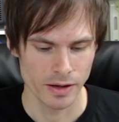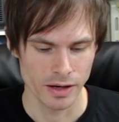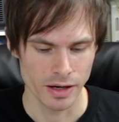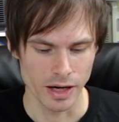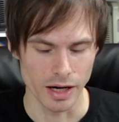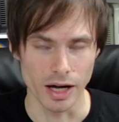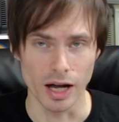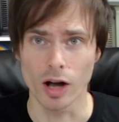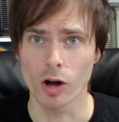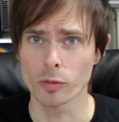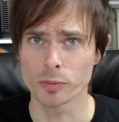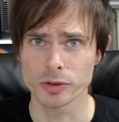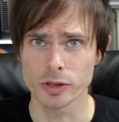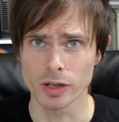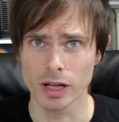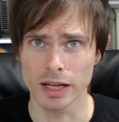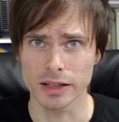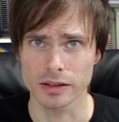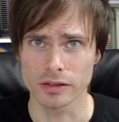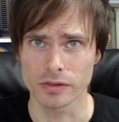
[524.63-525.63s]
Hope you
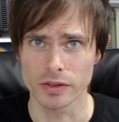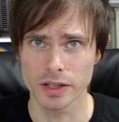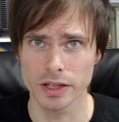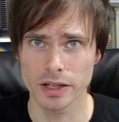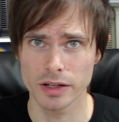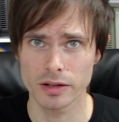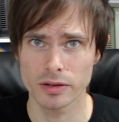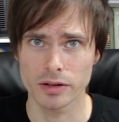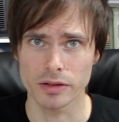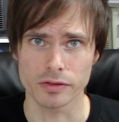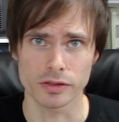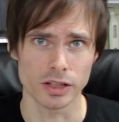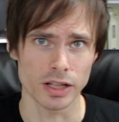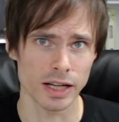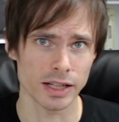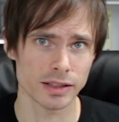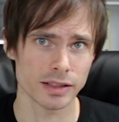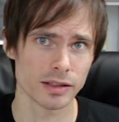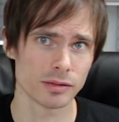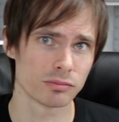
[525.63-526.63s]
liked the video. If you
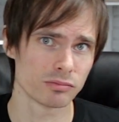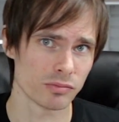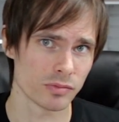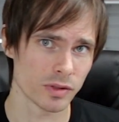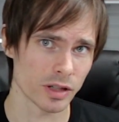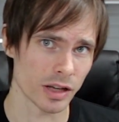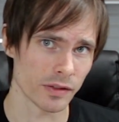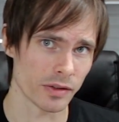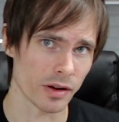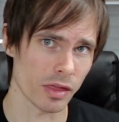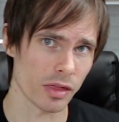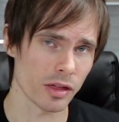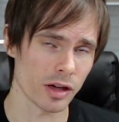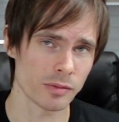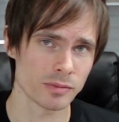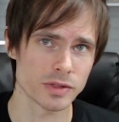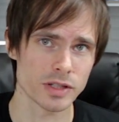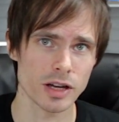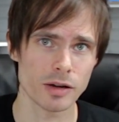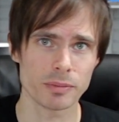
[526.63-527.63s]
liked it, give it a
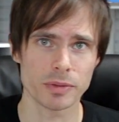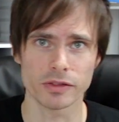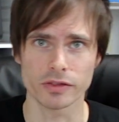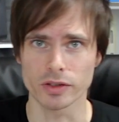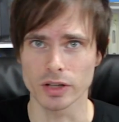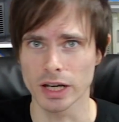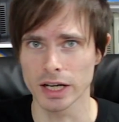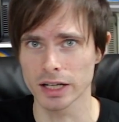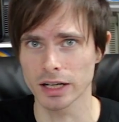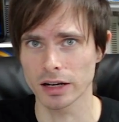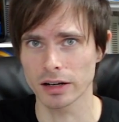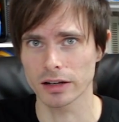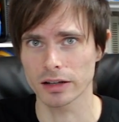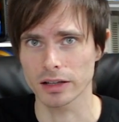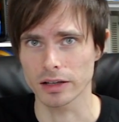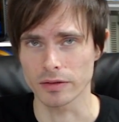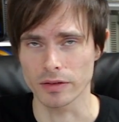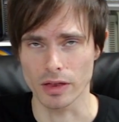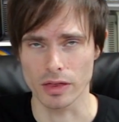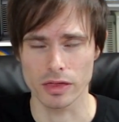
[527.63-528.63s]
thumbs up. If you hated it,
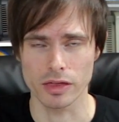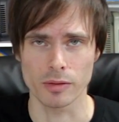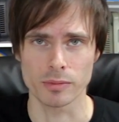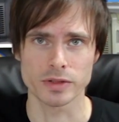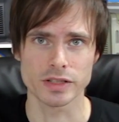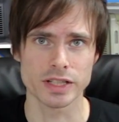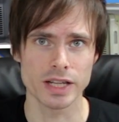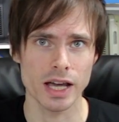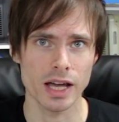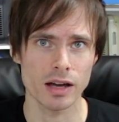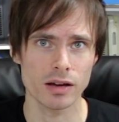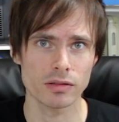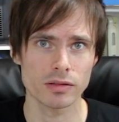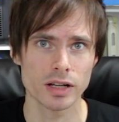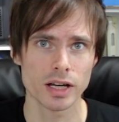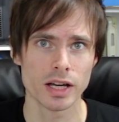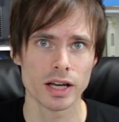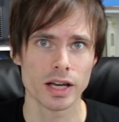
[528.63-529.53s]
give it a thumbs down.